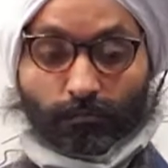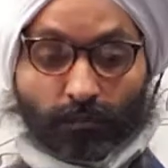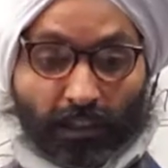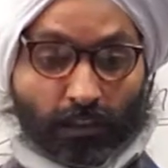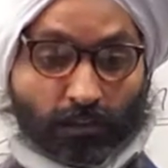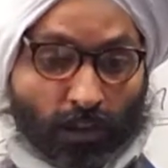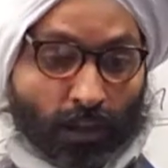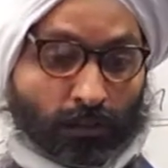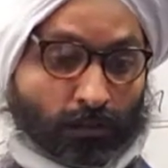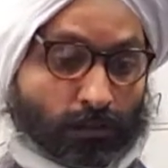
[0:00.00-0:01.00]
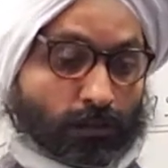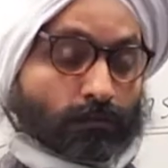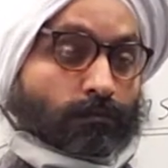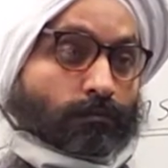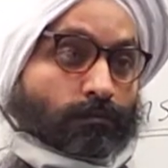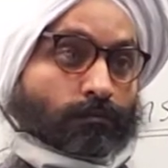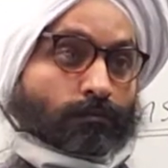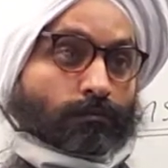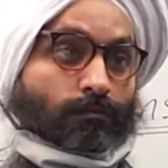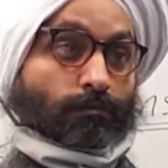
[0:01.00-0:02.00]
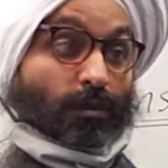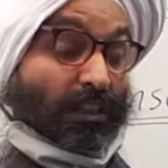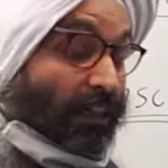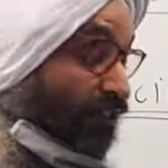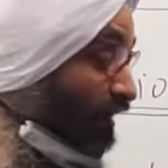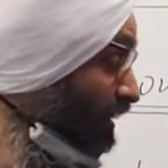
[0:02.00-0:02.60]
like a child. Because it